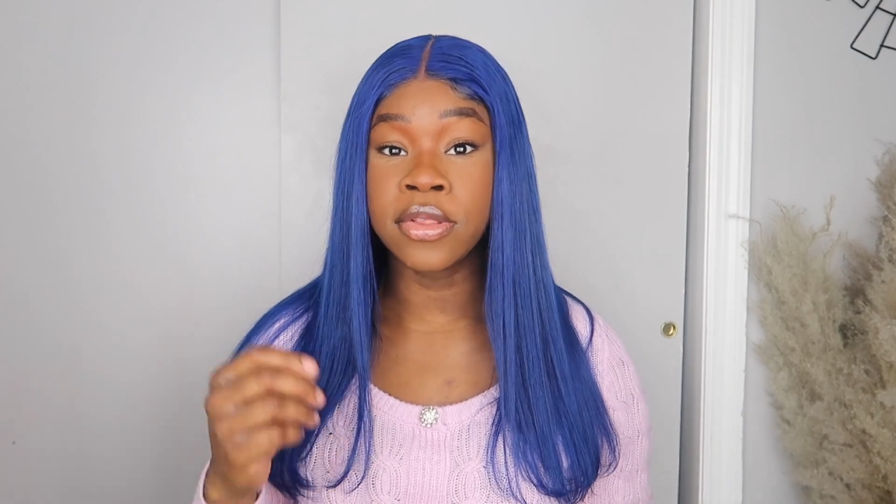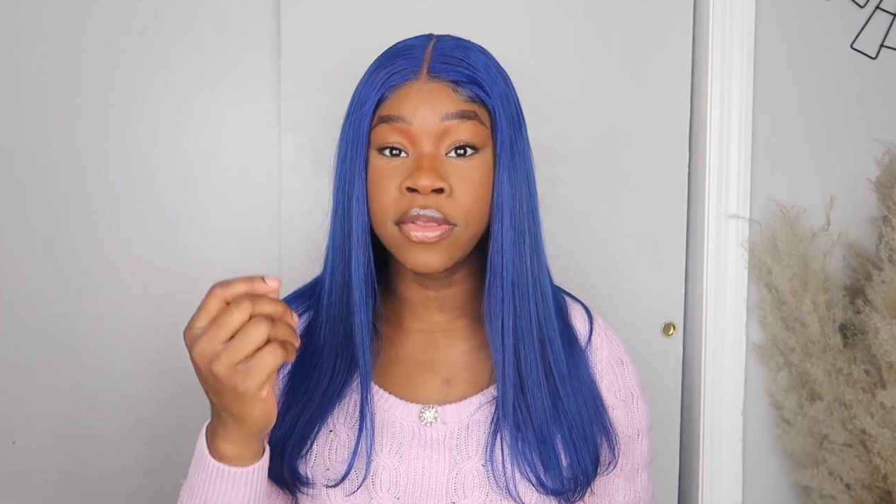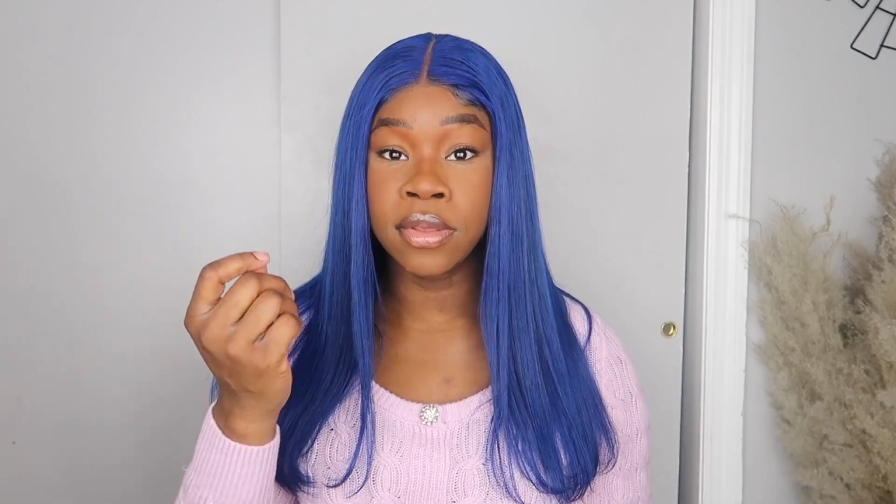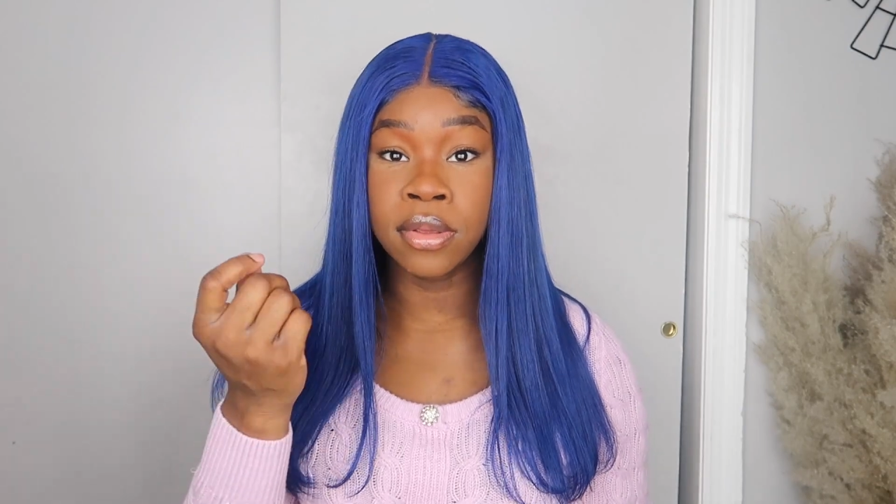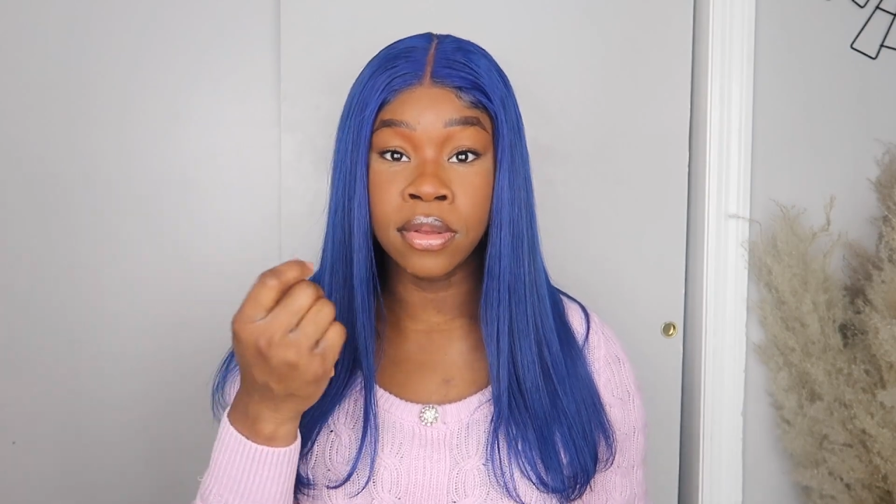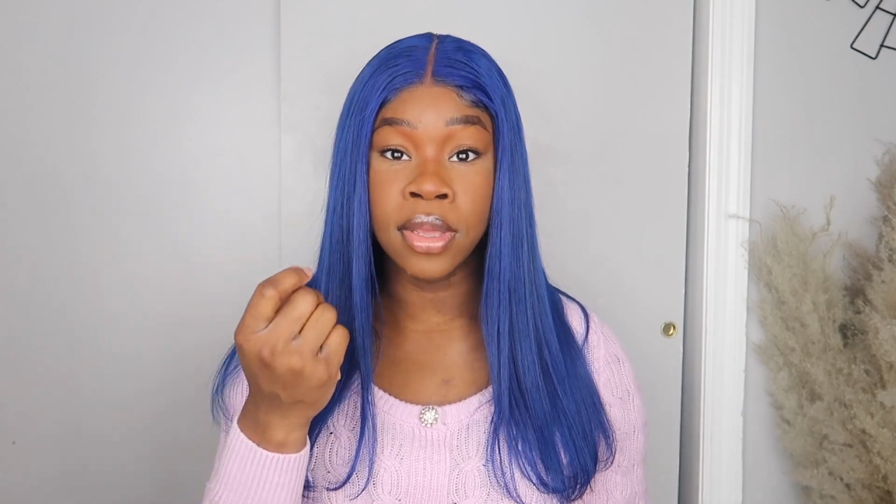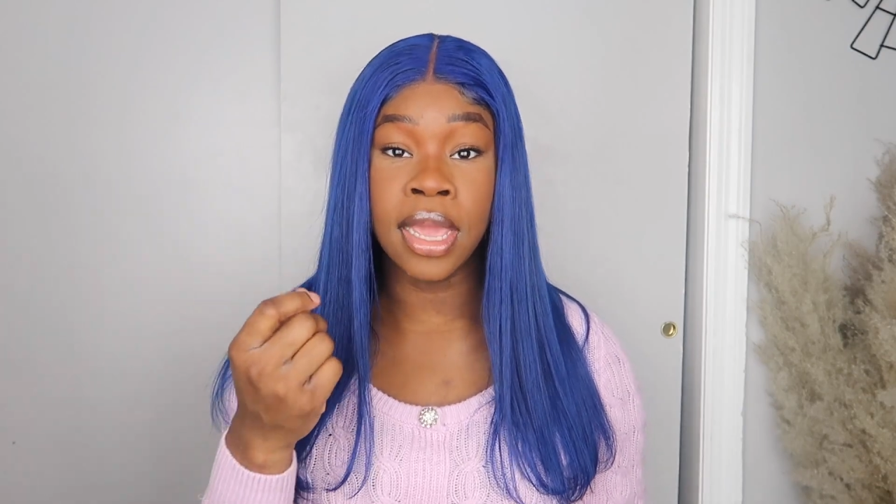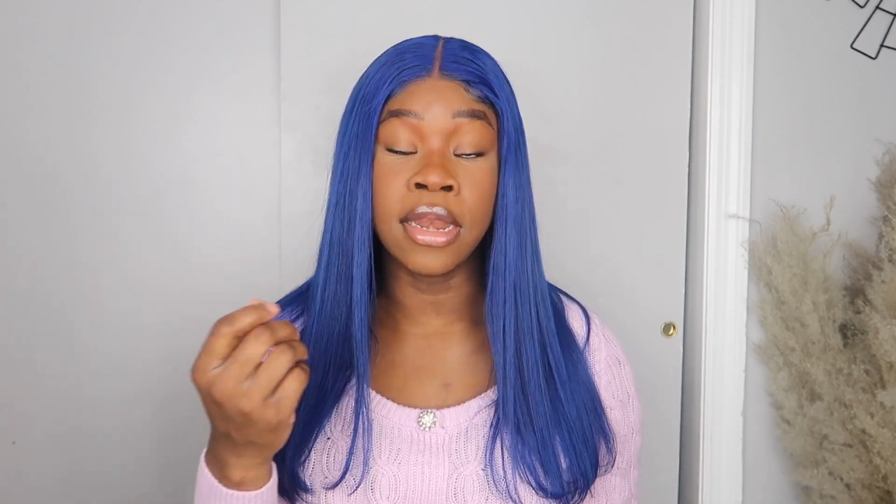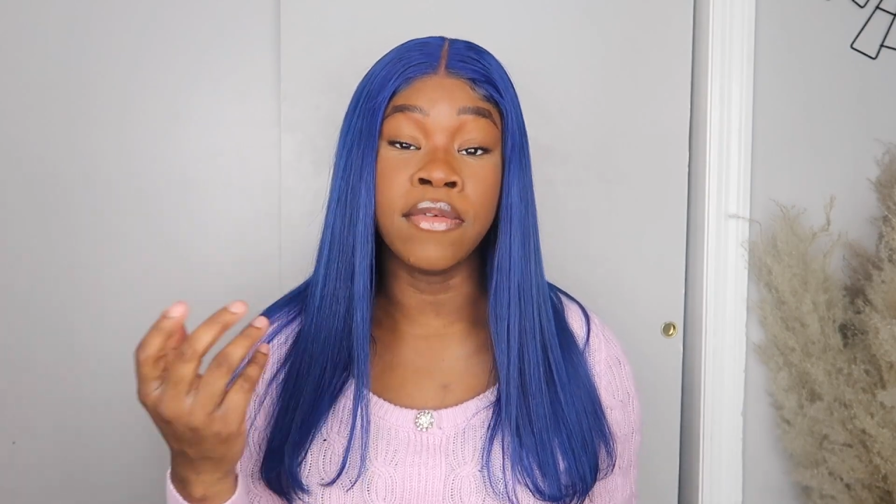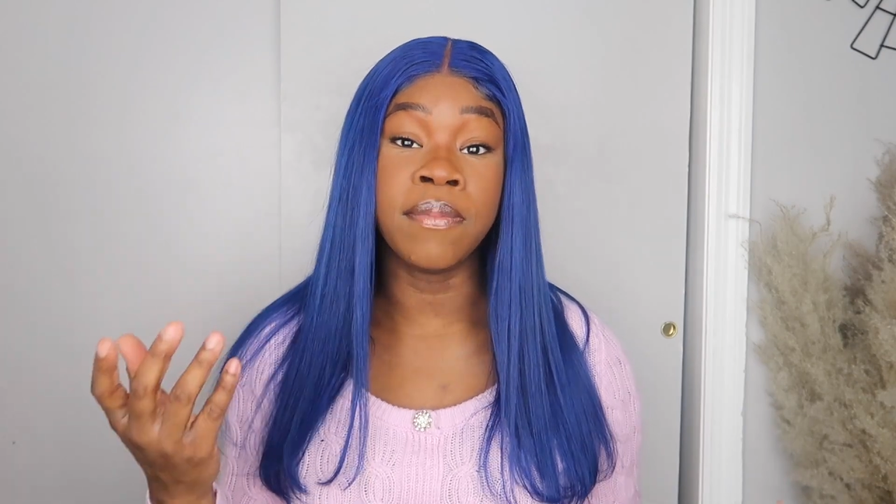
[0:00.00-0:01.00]
to
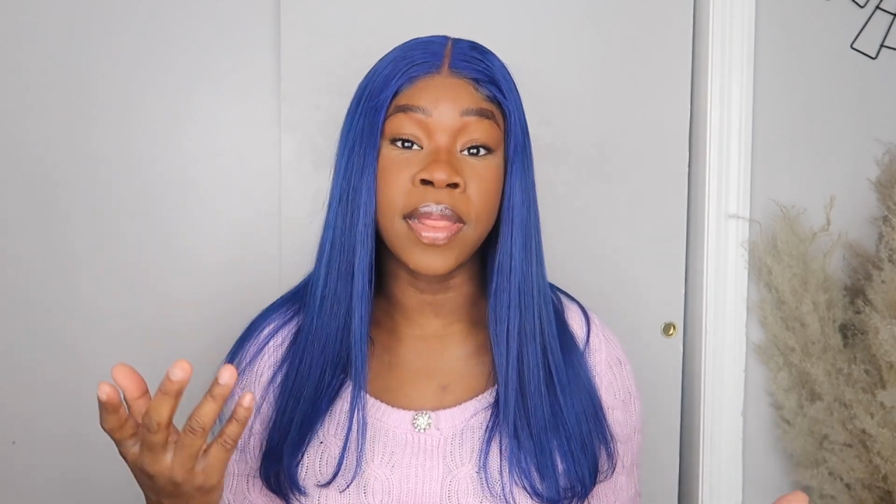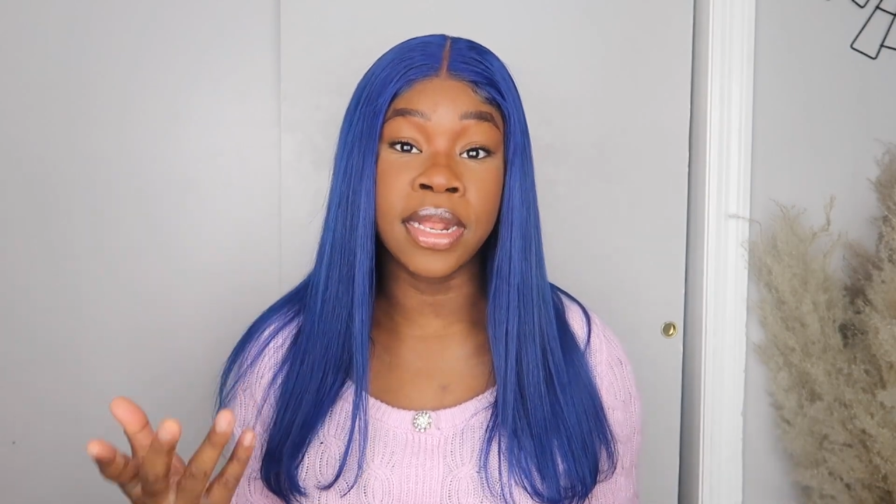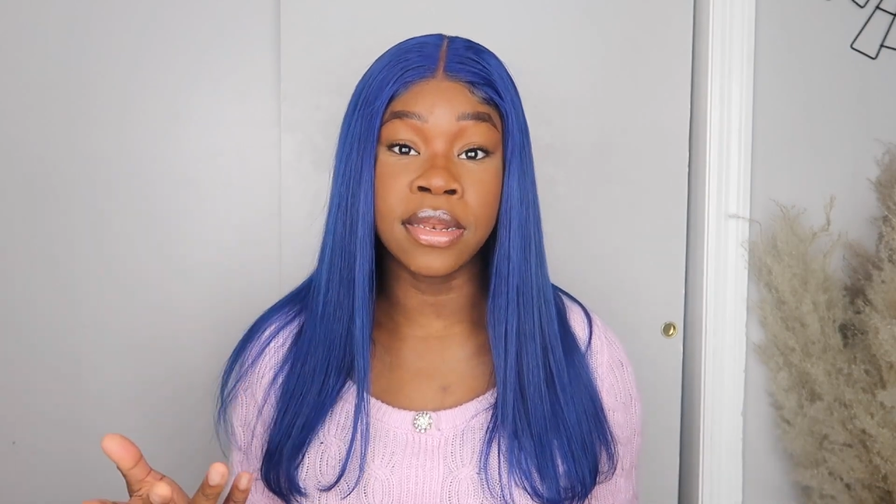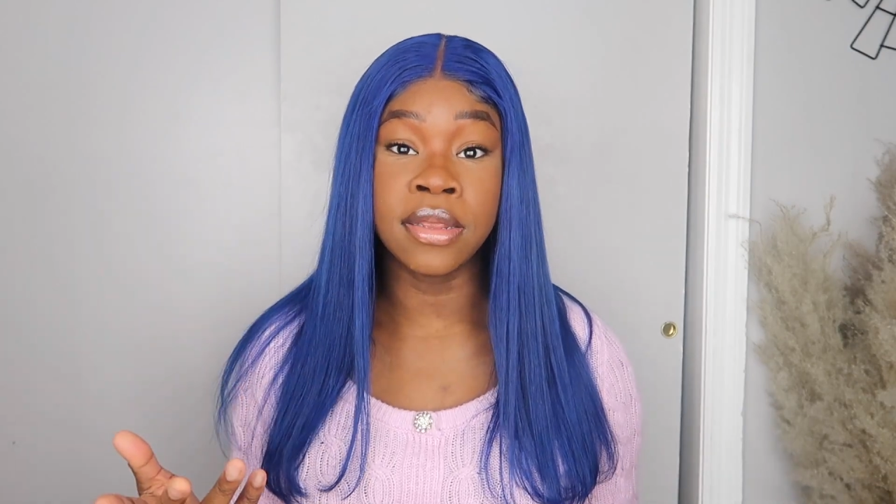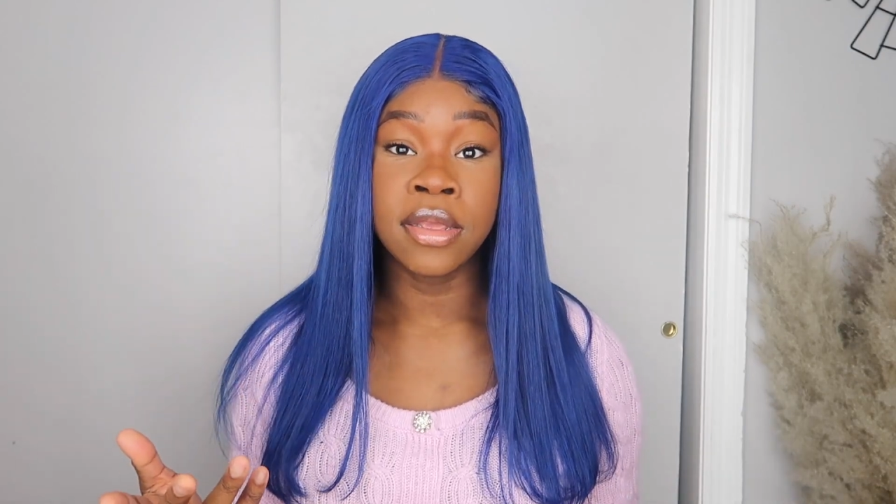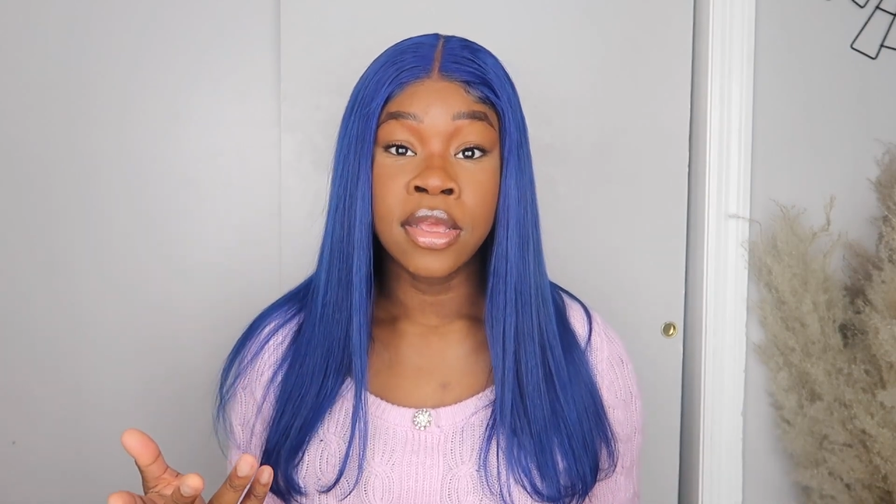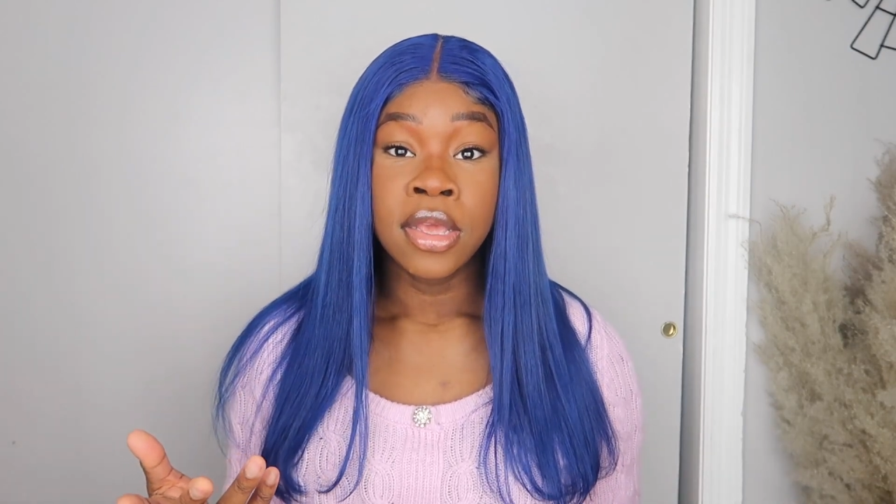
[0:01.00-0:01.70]
kind of blend